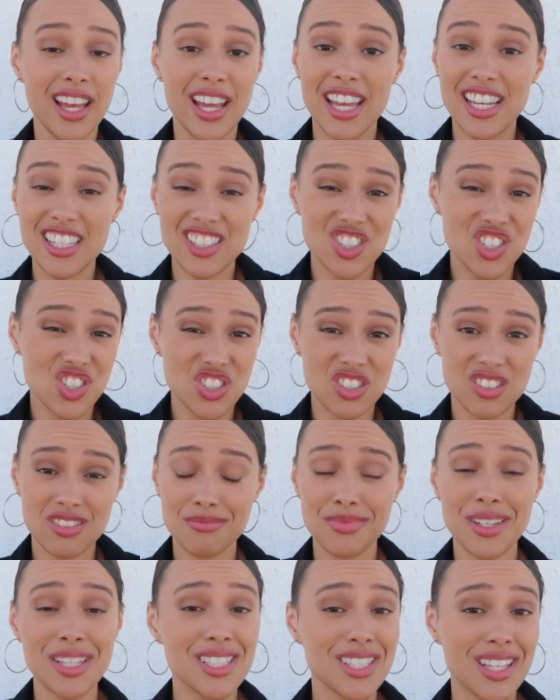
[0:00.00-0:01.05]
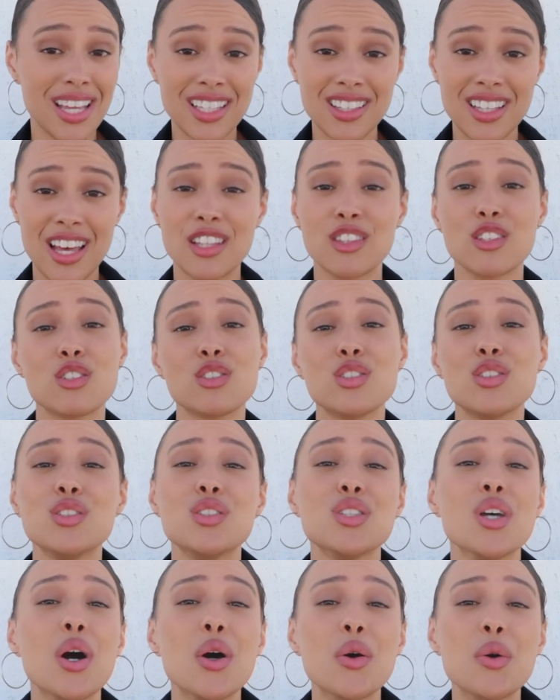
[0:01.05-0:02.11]
It's just, it's like that. There's
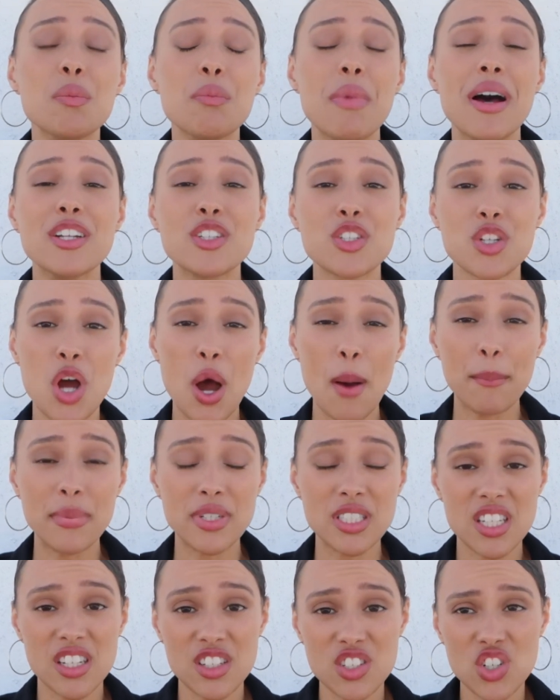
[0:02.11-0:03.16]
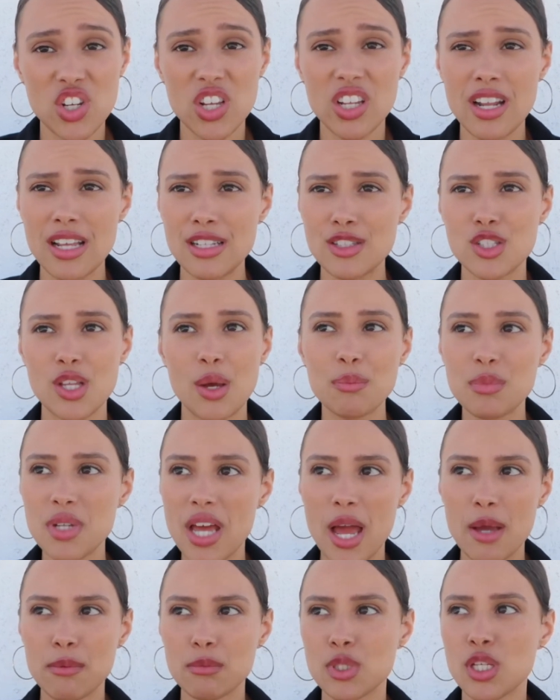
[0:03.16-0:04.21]
so much competition, and
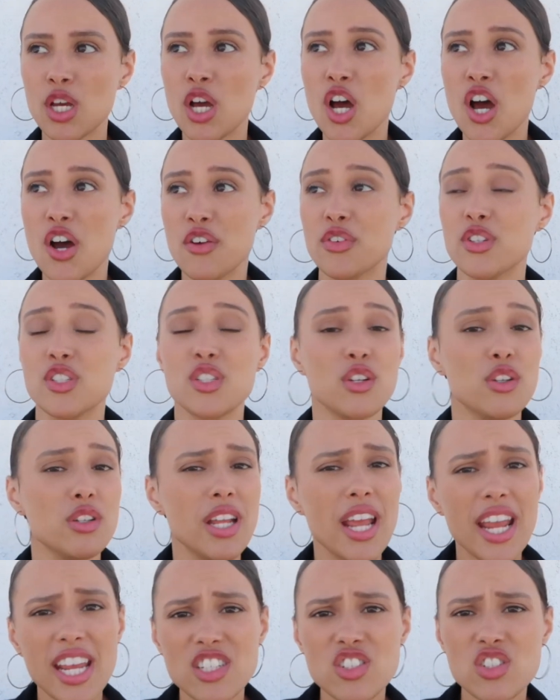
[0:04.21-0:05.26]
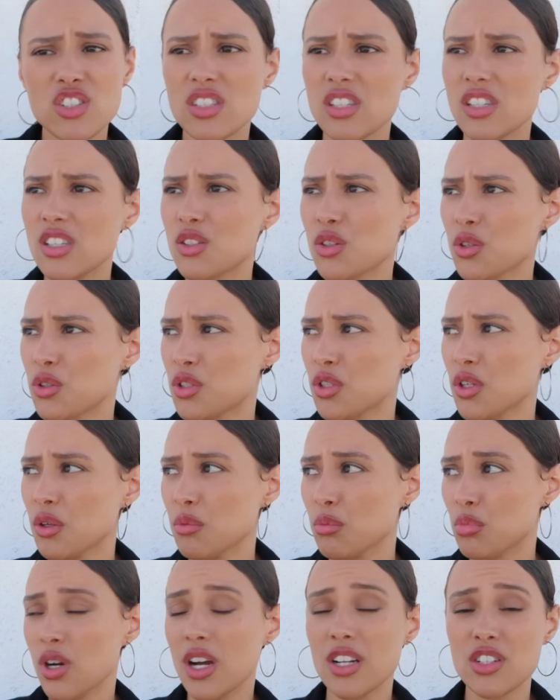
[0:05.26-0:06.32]
sometimes for certain agencies or certain
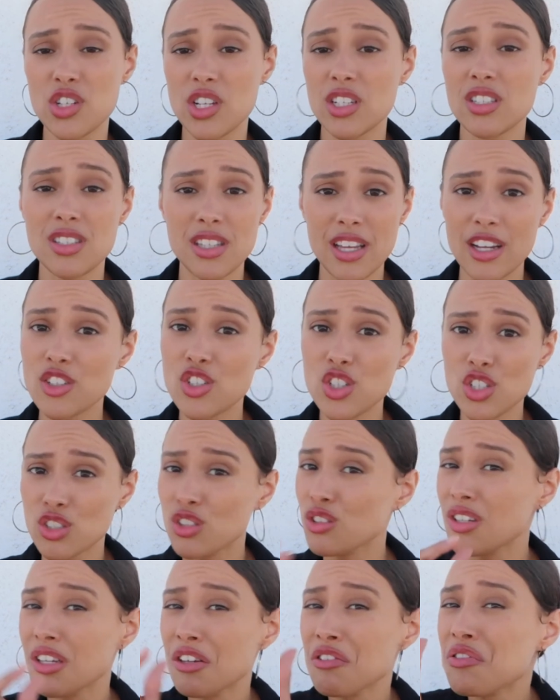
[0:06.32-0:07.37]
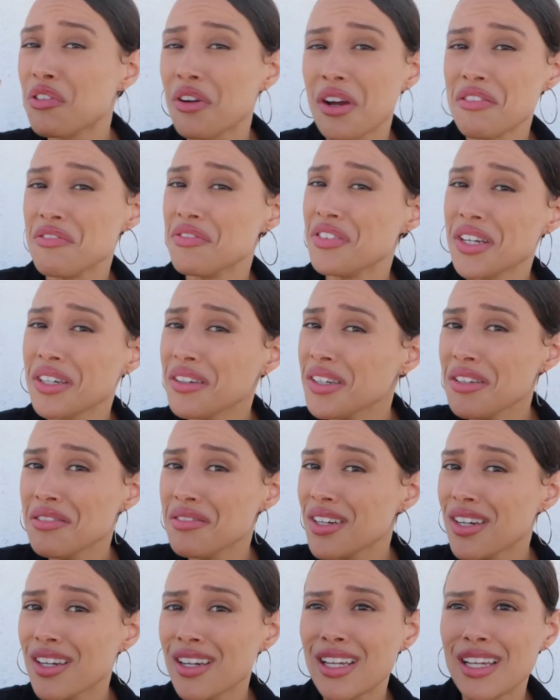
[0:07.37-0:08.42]
projects, they're just looking for a very,
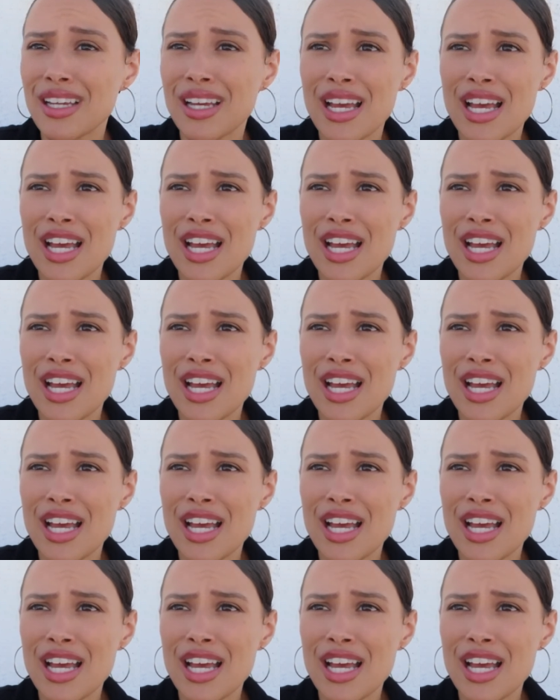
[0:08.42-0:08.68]
very